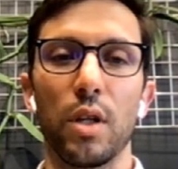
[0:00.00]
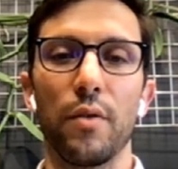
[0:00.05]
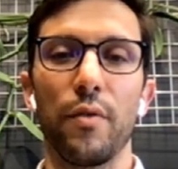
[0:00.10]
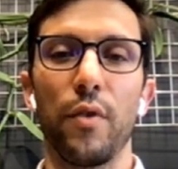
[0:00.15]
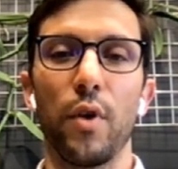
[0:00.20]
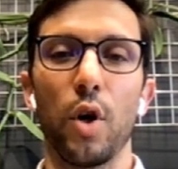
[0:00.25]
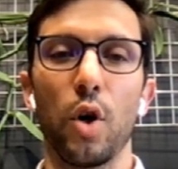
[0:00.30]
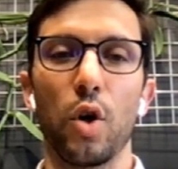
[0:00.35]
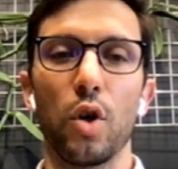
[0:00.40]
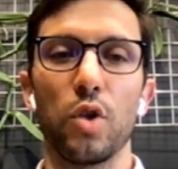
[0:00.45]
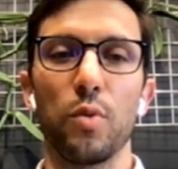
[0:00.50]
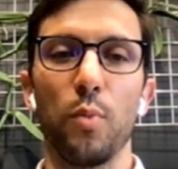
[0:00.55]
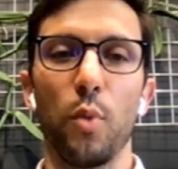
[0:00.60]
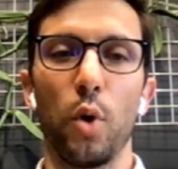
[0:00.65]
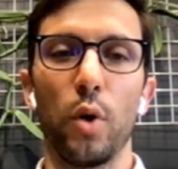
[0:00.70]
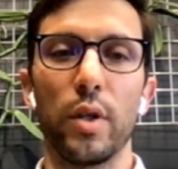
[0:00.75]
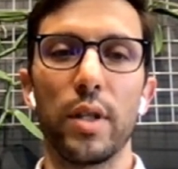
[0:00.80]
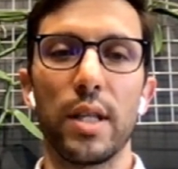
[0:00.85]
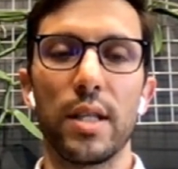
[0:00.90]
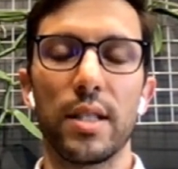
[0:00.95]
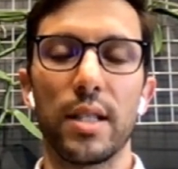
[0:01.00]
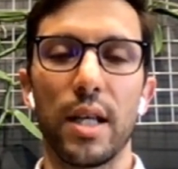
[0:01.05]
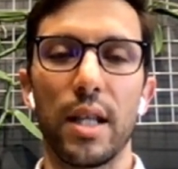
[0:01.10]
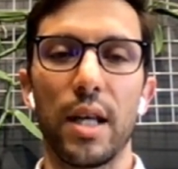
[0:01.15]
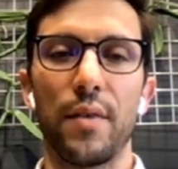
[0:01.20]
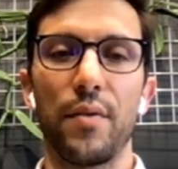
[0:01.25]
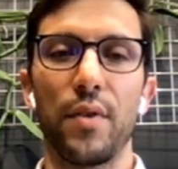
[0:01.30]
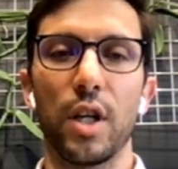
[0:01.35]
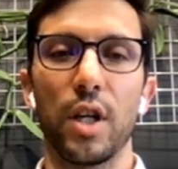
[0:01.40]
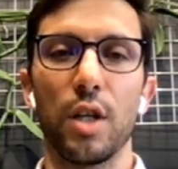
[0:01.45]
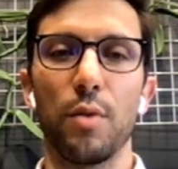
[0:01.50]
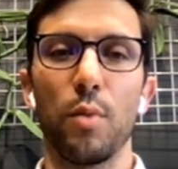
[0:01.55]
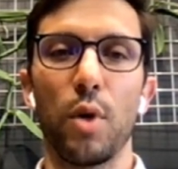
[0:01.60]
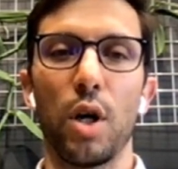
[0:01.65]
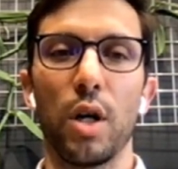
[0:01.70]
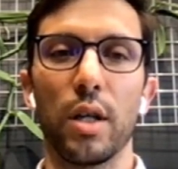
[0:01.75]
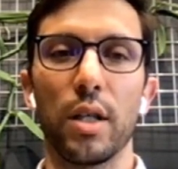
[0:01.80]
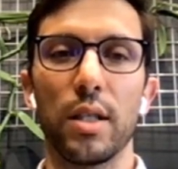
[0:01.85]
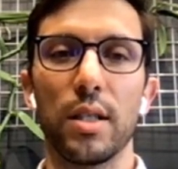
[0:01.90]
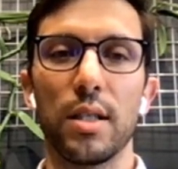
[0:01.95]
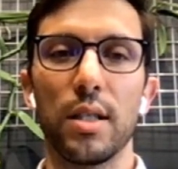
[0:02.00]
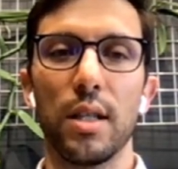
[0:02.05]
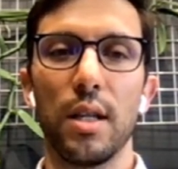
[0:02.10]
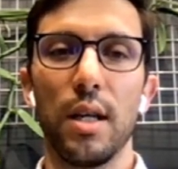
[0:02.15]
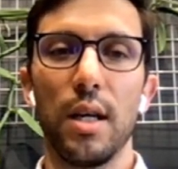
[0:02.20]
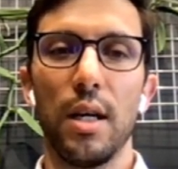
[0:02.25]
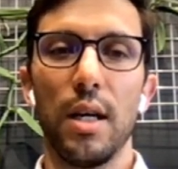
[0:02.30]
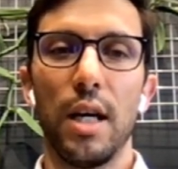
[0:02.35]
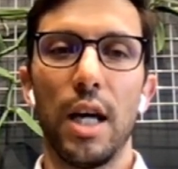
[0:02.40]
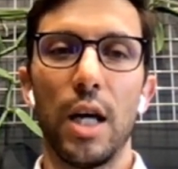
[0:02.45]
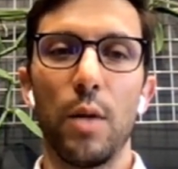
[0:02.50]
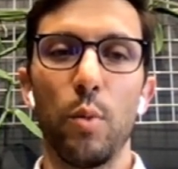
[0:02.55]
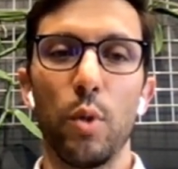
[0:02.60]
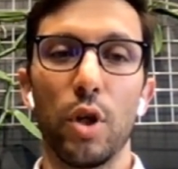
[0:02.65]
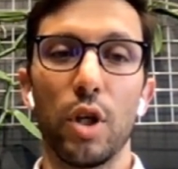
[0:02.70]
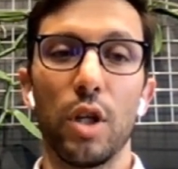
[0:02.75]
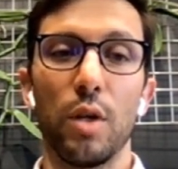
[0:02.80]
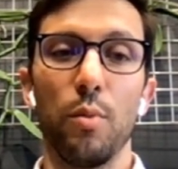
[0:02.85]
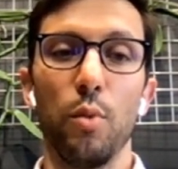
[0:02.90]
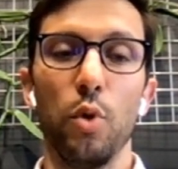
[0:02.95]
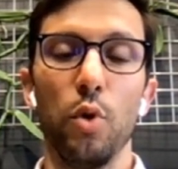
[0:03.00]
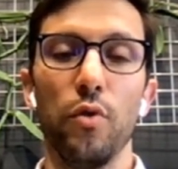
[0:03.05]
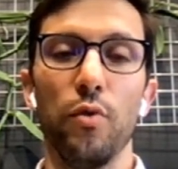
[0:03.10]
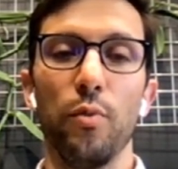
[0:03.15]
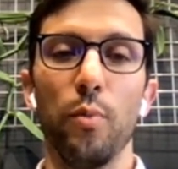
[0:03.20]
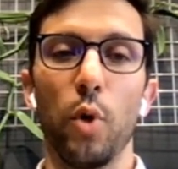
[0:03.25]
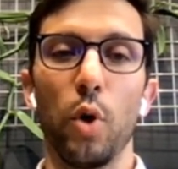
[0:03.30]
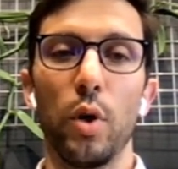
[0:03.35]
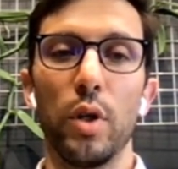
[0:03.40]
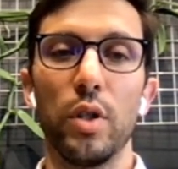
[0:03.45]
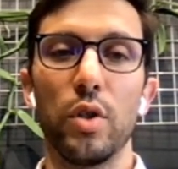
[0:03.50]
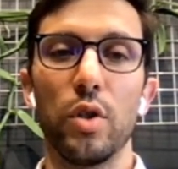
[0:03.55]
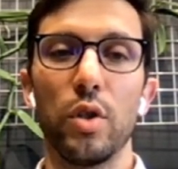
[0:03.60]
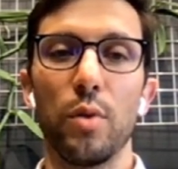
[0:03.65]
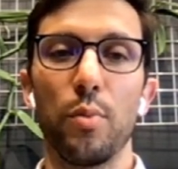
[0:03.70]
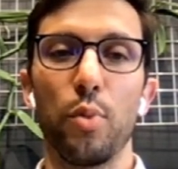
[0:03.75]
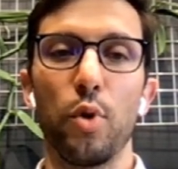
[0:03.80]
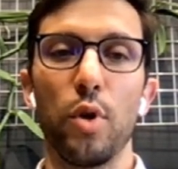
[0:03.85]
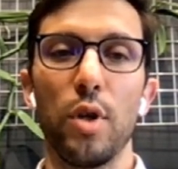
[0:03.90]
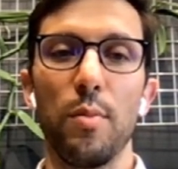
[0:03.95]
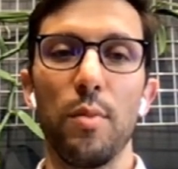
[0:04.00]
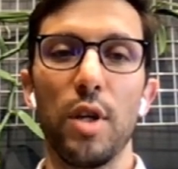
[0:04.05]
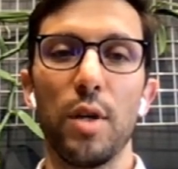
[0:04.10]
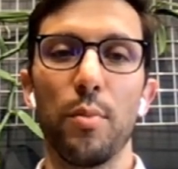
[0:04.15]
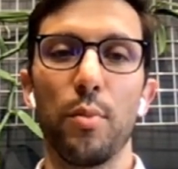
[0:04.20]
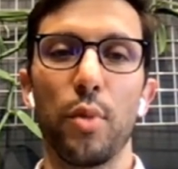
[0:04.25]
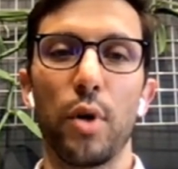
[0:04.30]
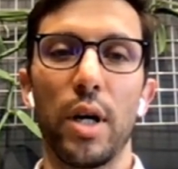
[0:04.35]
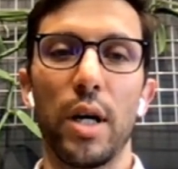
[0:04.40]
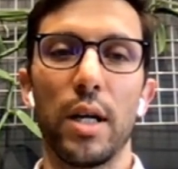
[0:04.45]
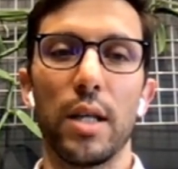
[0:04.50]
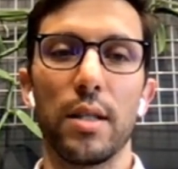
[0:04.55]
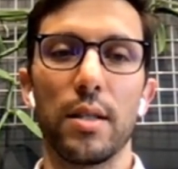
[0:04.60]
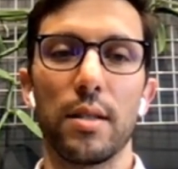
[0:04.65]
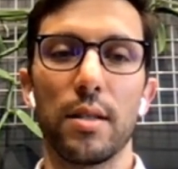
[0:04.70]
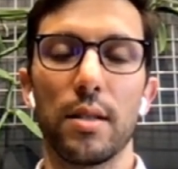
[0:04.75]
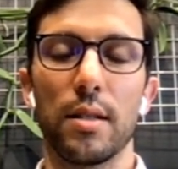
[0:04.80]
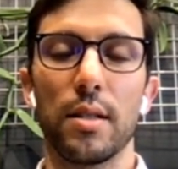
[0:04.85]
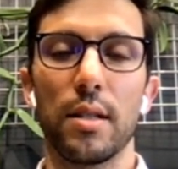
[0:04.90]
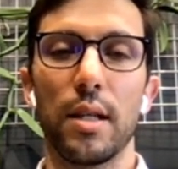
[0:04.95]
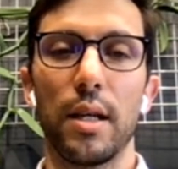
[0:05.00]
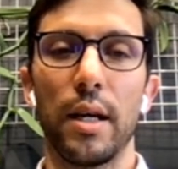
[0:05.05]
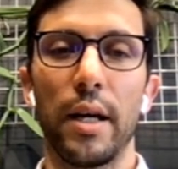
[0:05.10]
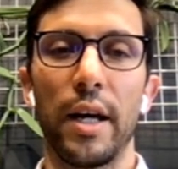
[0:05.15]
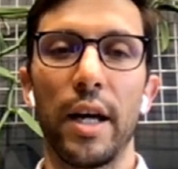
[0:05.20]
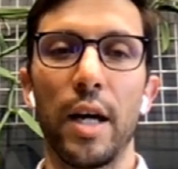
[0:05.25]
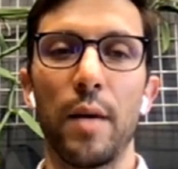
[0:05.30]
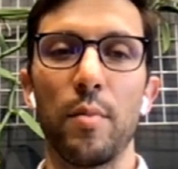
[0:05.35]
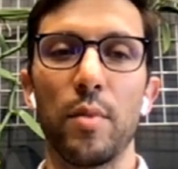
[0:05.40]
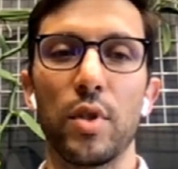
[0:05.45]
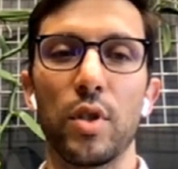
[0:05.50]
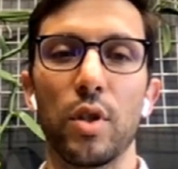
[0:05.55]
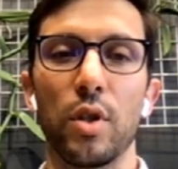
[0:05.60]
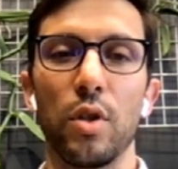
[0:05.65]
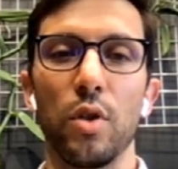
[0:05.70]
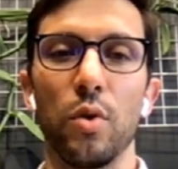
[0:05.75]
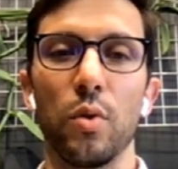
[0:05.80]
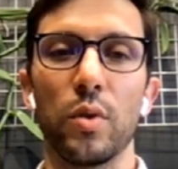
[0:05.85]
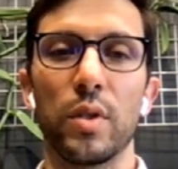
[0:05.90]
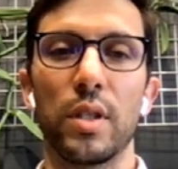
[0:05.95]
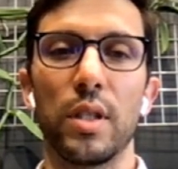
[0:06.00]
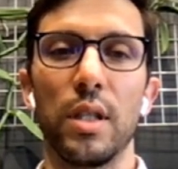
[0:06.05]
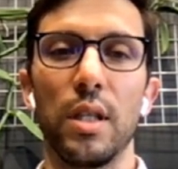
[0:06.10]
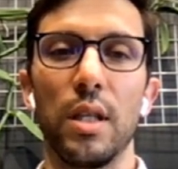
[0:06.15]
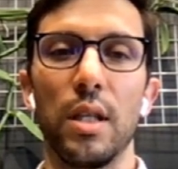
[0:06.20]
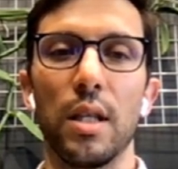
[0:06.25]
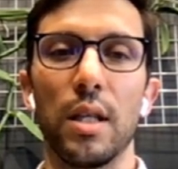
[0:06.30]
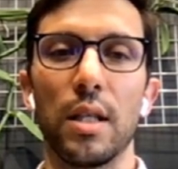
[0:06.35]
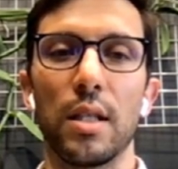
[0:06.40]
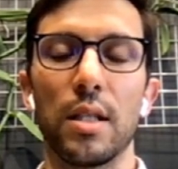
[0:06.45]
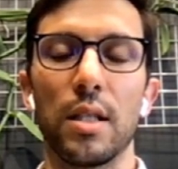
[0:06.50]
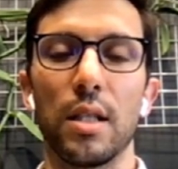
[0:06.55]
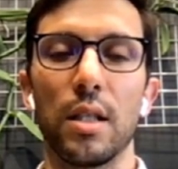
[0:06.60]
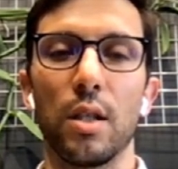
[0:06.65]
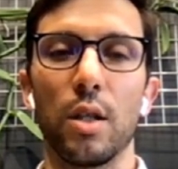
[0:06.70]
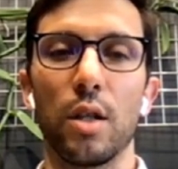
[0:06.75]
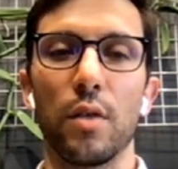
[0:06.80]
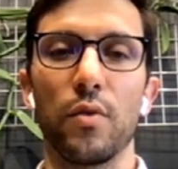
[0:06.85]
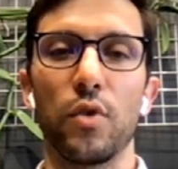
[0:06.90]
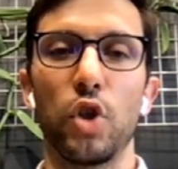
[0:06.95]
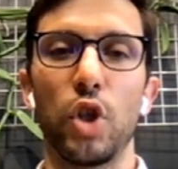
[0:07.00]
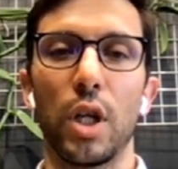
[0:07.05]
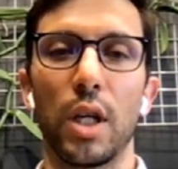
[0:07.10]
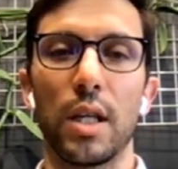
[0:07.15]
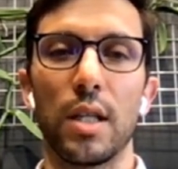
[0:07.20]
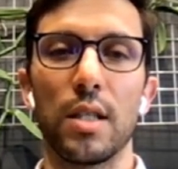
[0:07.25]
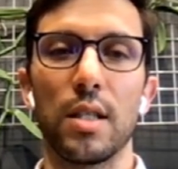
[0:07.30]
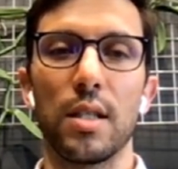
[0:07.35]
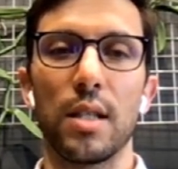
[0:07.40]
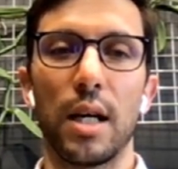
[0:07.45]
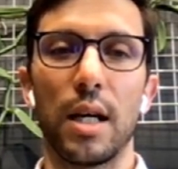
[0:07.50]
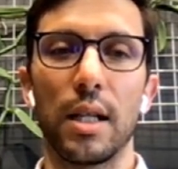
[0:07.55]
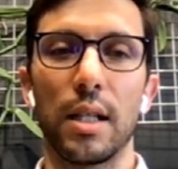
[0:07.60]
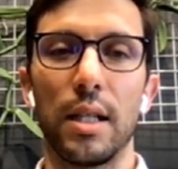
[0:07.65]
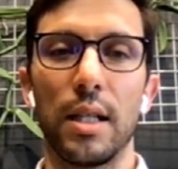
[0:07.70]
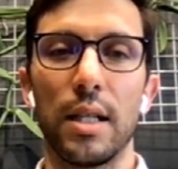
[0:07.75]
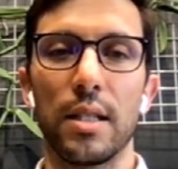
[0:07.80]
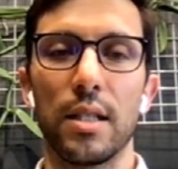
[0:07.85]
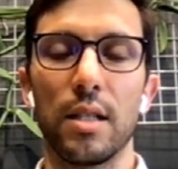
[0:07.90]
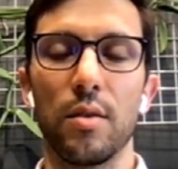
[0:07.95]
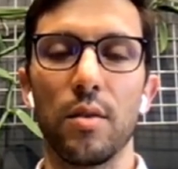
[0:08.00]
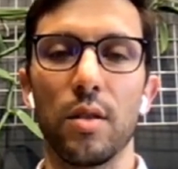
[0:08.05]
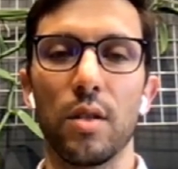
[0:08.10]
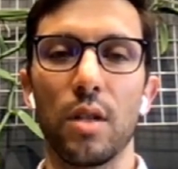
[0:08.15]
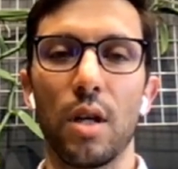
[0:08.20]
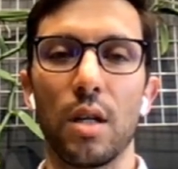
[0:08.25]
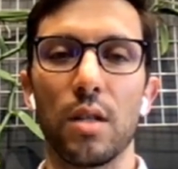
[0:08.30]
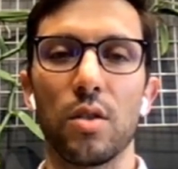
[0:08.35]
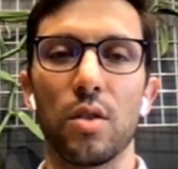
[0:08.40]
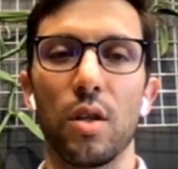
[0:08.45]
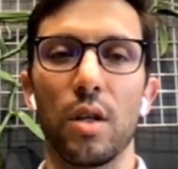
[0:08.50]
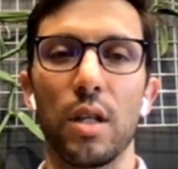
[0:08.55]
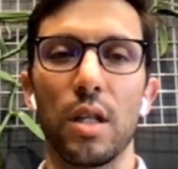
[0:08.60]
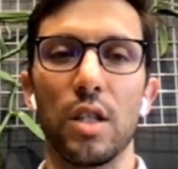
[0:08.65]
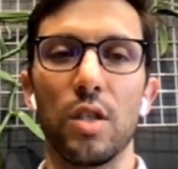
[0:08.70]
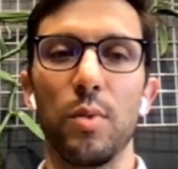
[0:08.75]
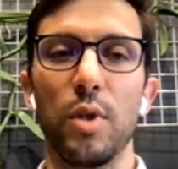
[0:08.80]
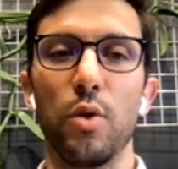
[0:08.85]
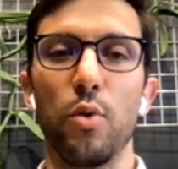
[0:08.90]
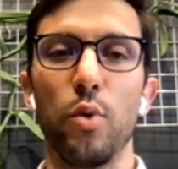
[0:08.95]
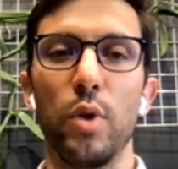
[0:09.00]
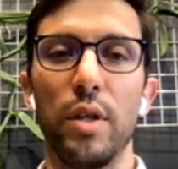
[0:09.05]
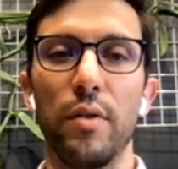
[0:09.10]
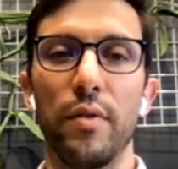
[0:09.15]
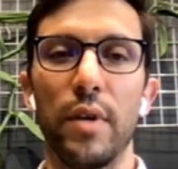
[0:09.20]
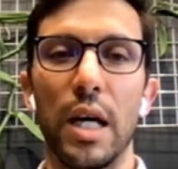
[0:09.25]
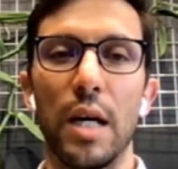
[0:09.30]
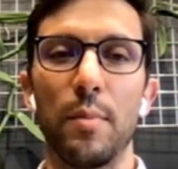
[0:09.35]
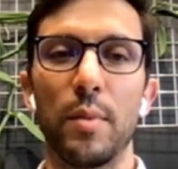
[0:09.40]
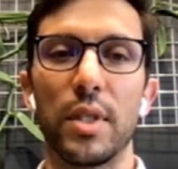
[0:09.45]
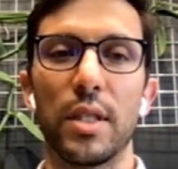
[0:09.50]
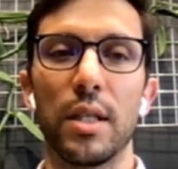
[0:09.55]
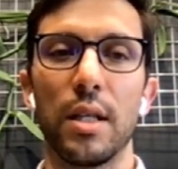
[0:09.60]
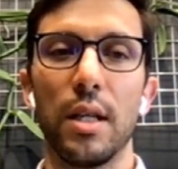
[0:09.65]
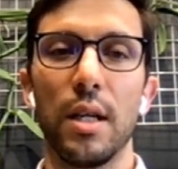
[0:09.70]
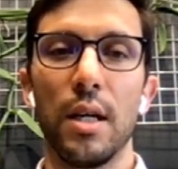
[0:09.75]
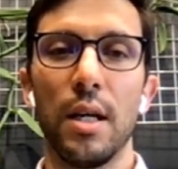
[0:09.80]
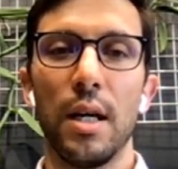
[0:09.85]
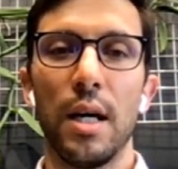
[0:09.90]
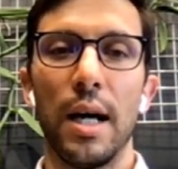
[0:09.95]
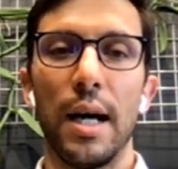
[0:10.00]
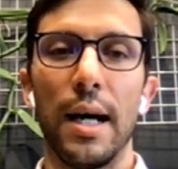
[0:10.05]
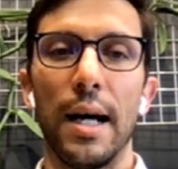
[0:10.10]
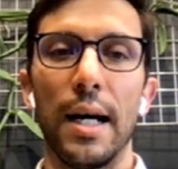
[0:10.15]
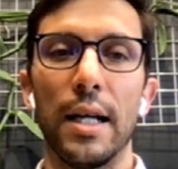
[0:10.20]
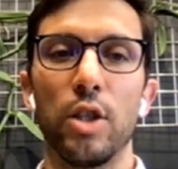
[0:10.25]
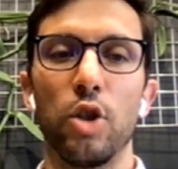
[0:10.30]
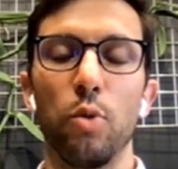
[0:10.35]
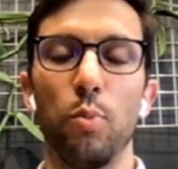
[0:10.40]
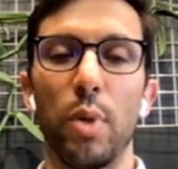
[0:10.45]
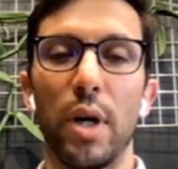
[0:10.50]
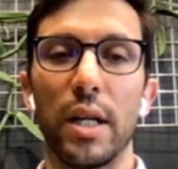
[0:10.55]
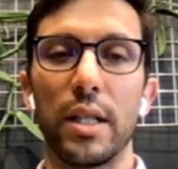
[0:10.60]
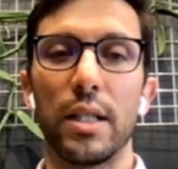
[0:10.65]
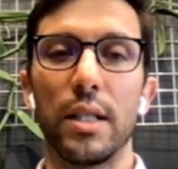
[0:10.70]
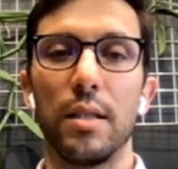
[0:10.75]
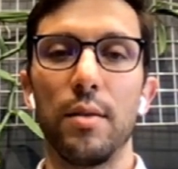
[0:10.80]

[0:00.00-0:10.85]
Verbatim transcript: we're going to focus more on the South African market and we're going to move more into the premium brands. Um, so you'll see that a lot of Checkers outlets are now starting to be revamped. Uh, to